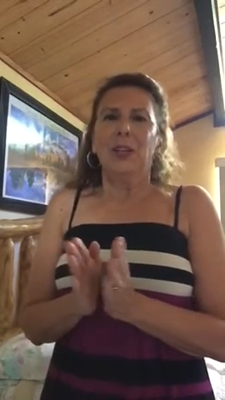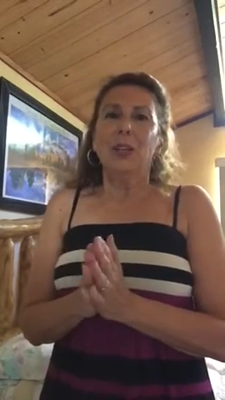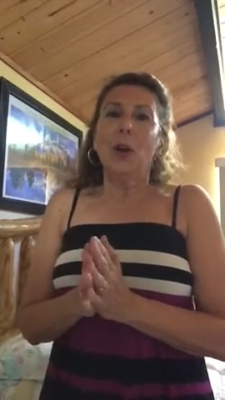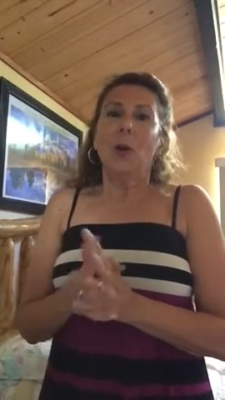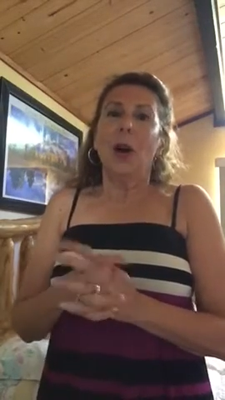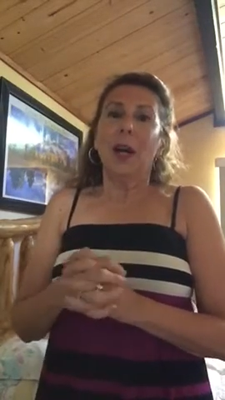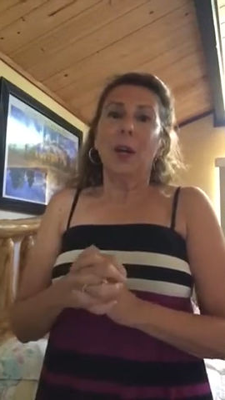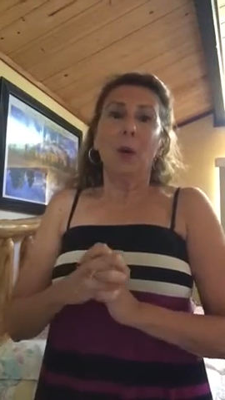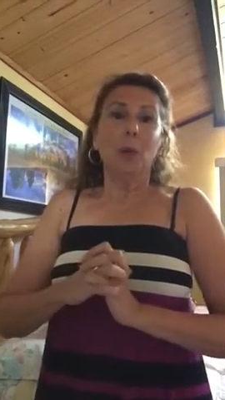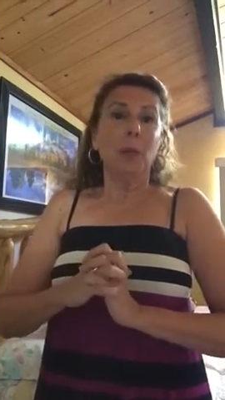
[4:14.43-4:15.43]
So I
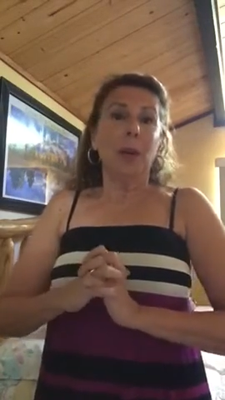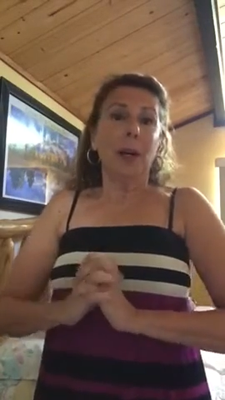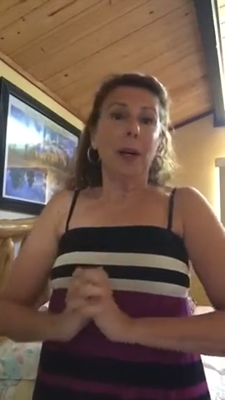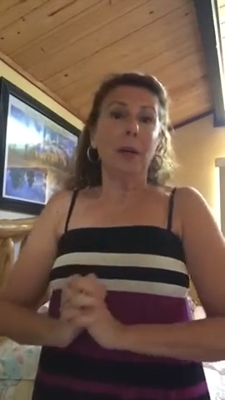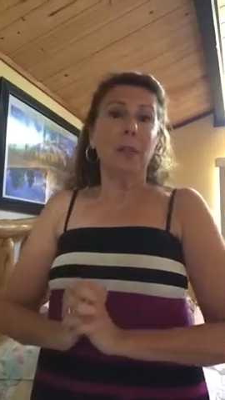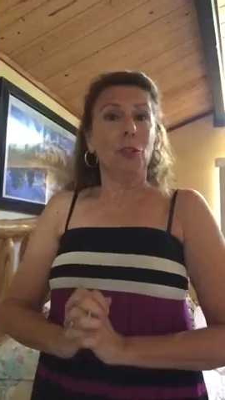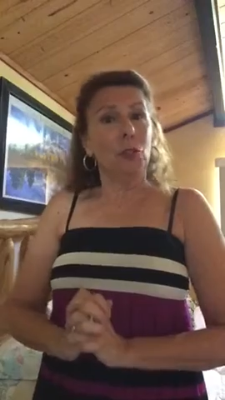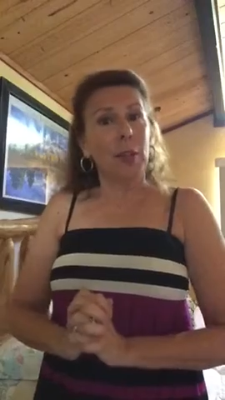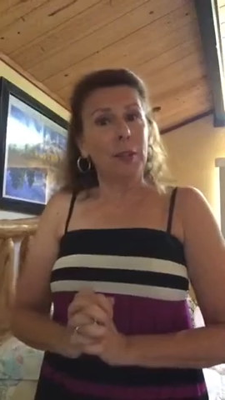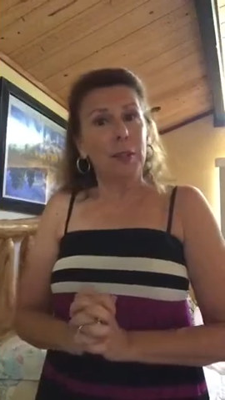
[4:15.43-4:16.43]
hope in
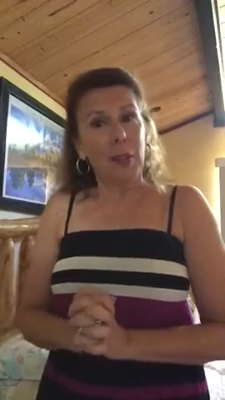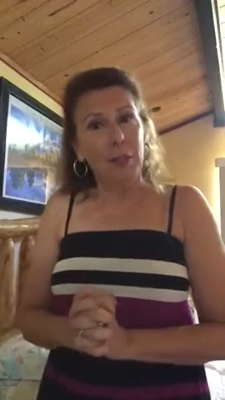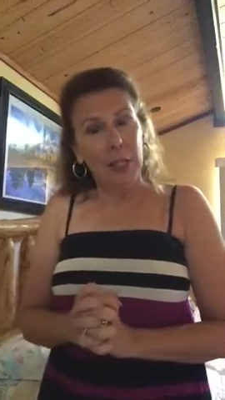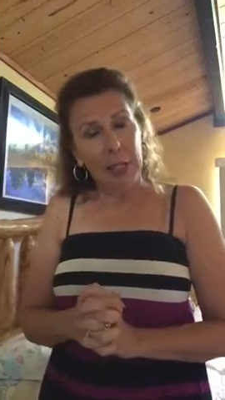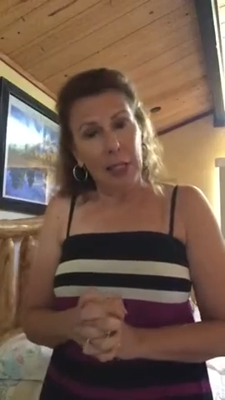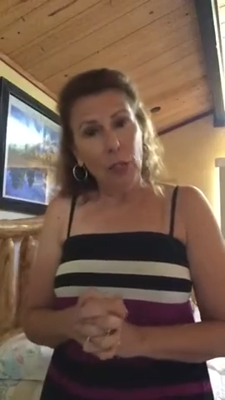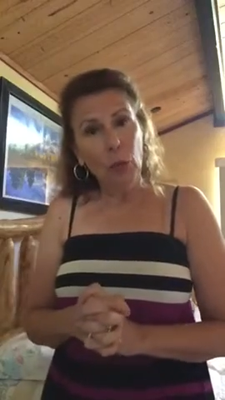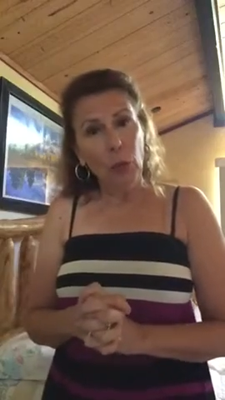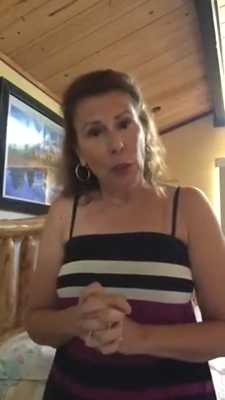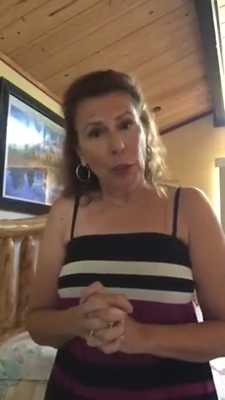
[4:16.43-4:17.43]
2017
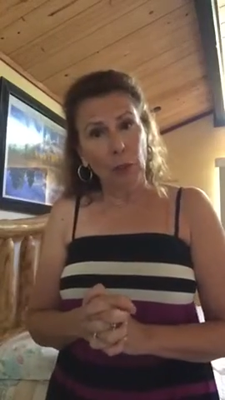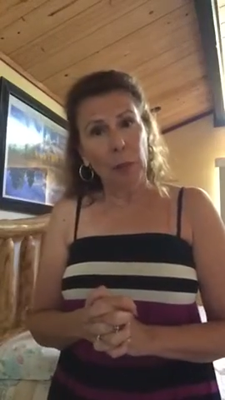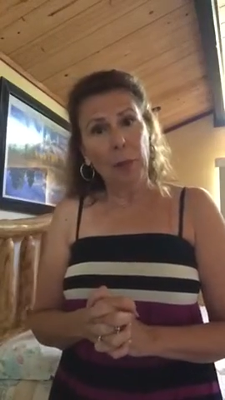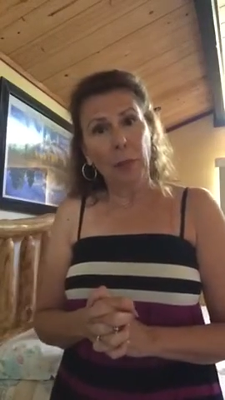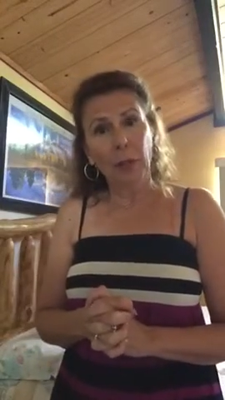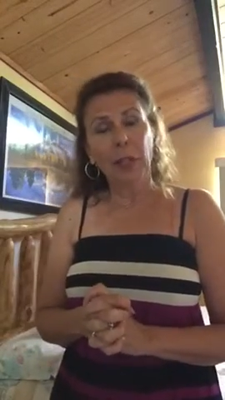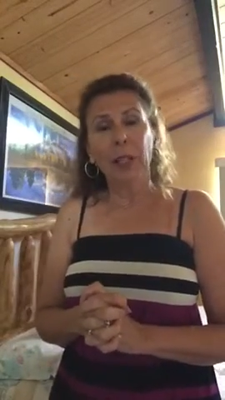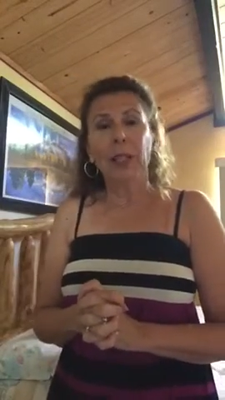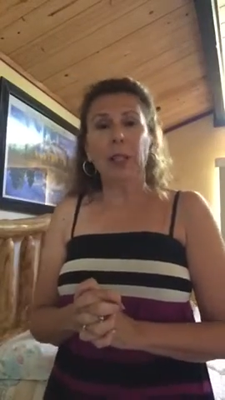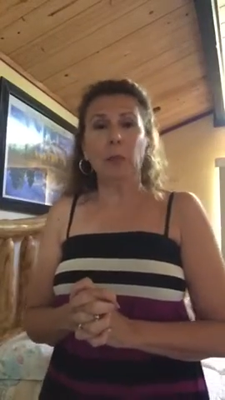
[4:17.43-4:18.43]
you will look for my book
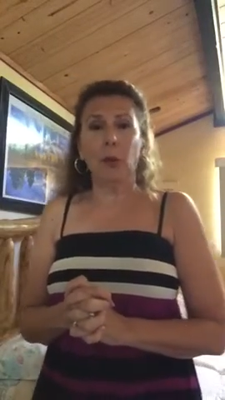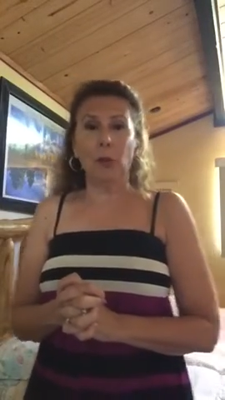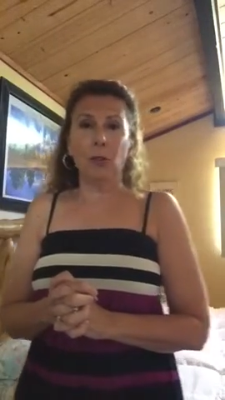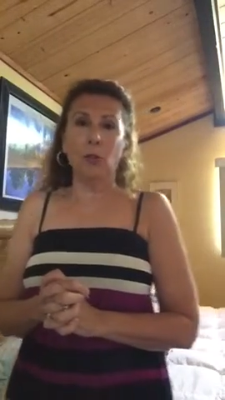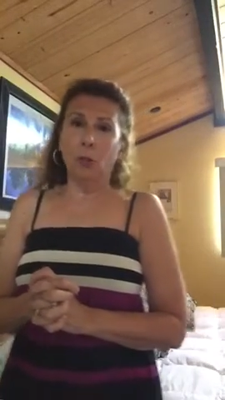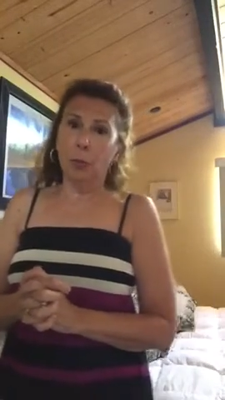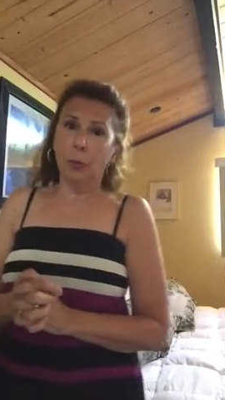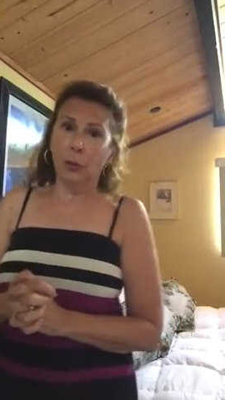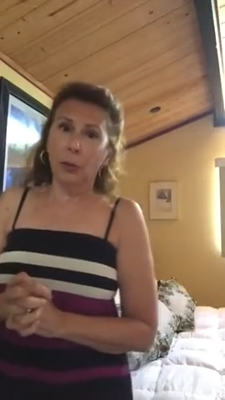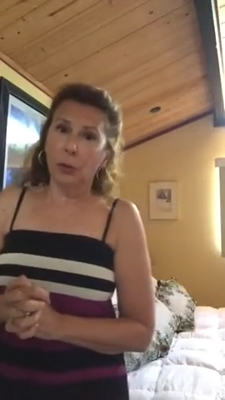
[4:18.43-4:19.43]
in Barnes &
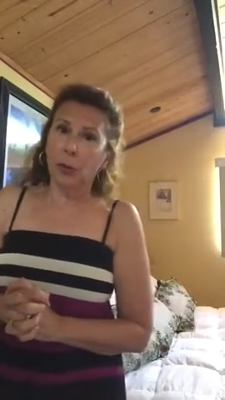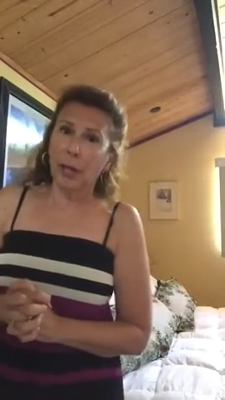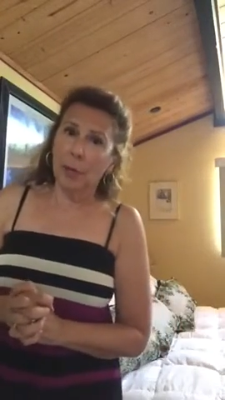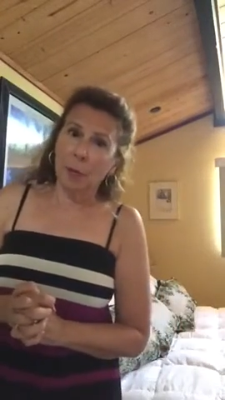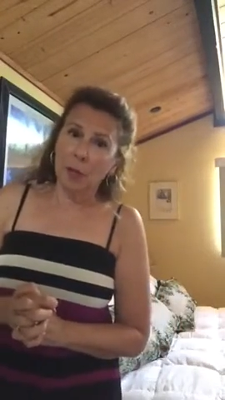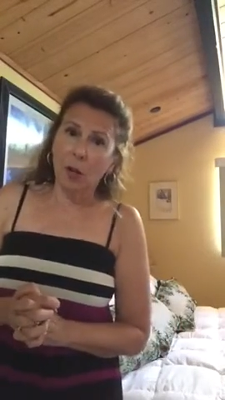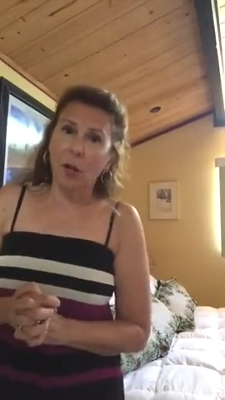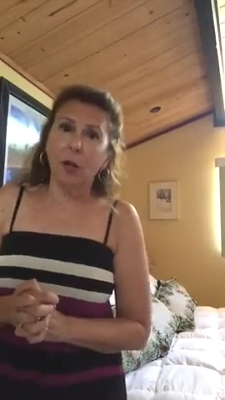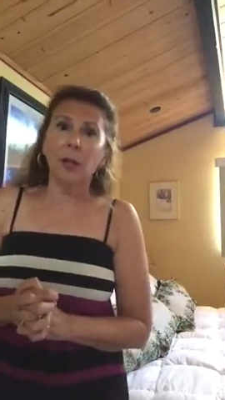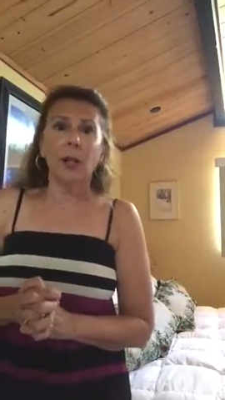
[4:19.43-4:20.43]
Noble or on
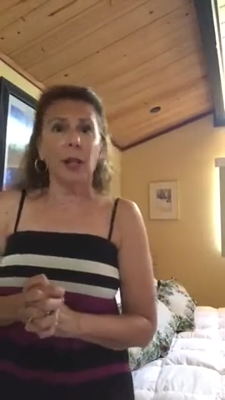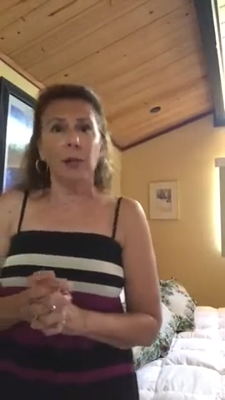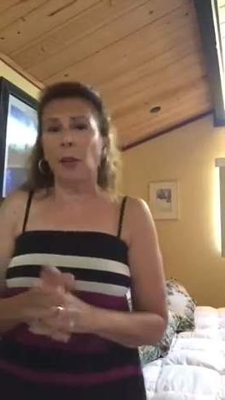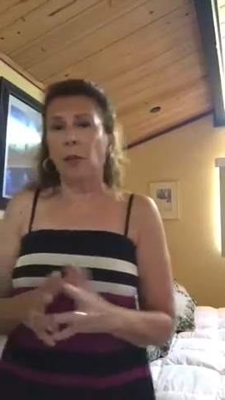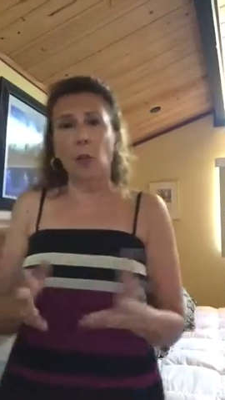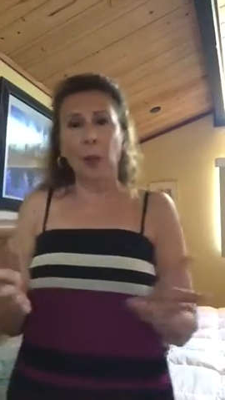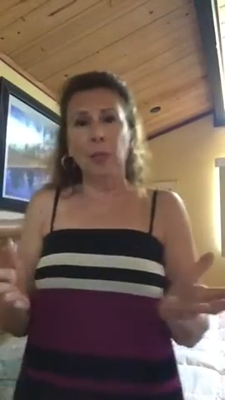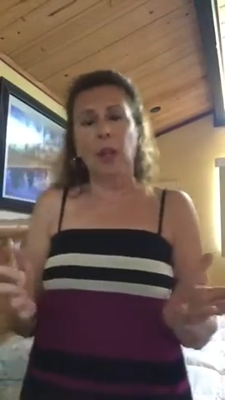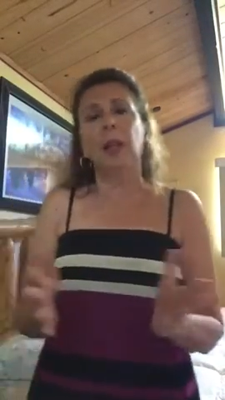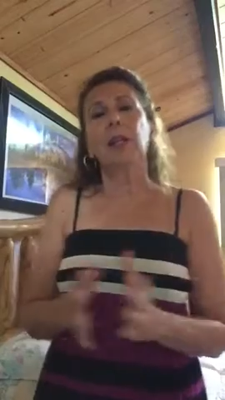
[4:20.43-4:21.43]
Amazon and other
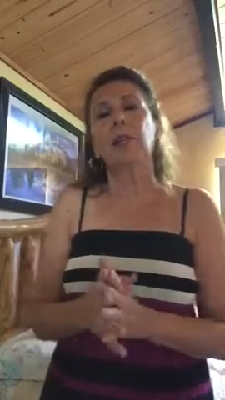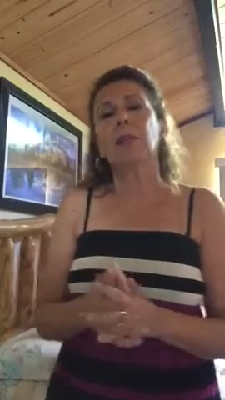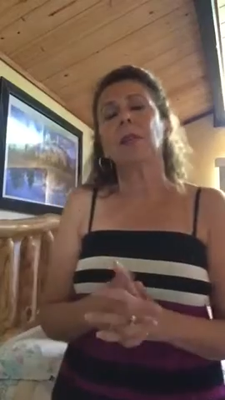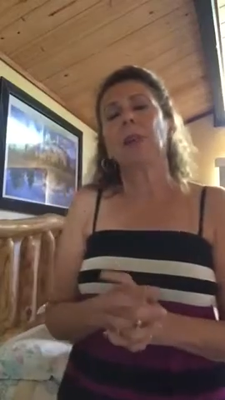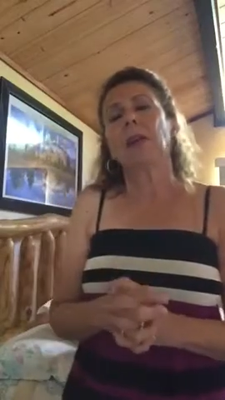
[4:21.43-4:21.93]
websites.